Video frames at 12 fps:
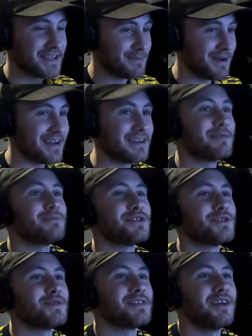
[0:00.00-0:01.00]
and I might end up
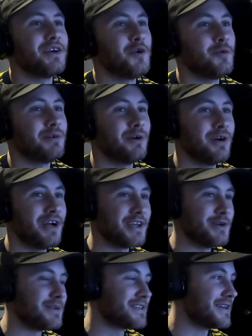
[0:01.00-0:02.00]
just using the GoPro
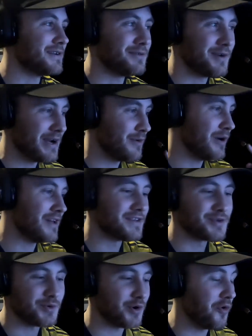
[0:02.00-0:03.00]
audio because I don't know how well
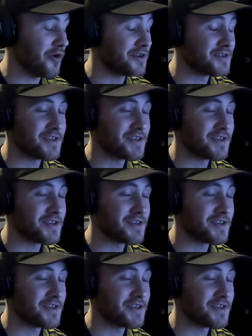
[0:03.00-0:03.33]
this records.